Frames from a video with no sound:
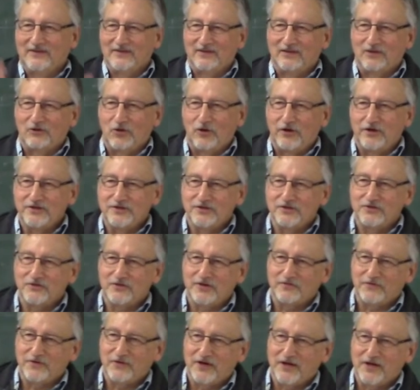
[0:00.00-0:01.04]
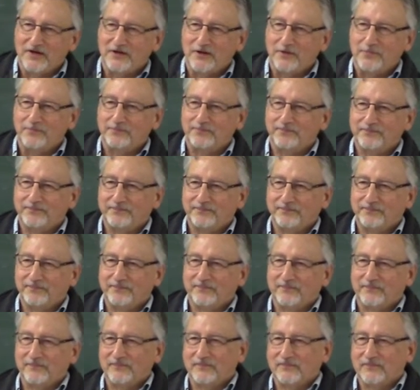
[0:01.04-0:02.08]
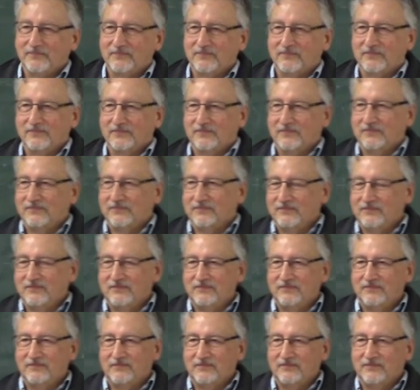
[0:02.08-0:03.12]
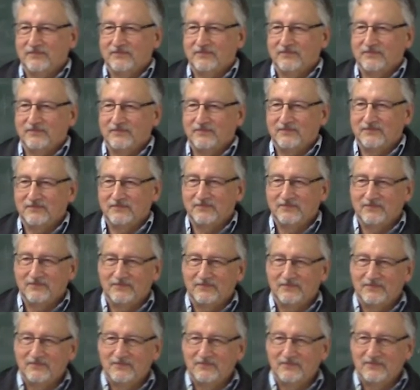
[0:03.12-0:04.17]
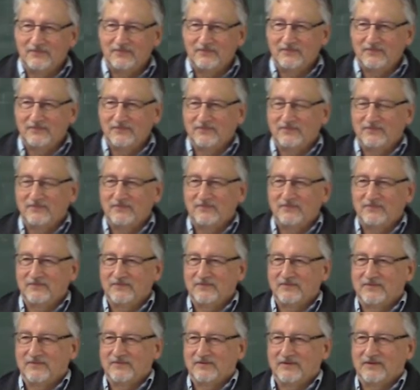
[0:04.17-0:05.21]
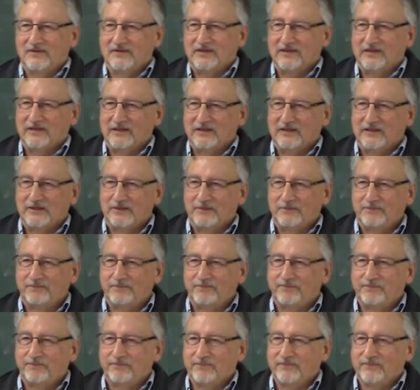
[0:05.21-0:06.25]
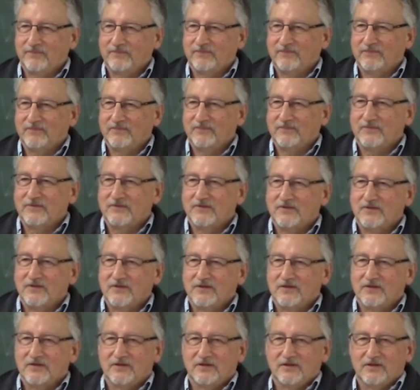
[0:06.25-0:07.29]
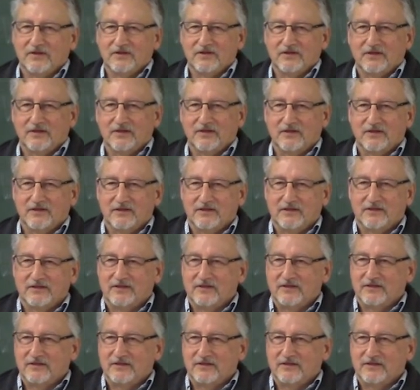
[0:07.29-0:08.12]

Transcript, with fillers: Lawrence, did you have your hand up? No, I didn't, but I have one. What? He told me. Uh,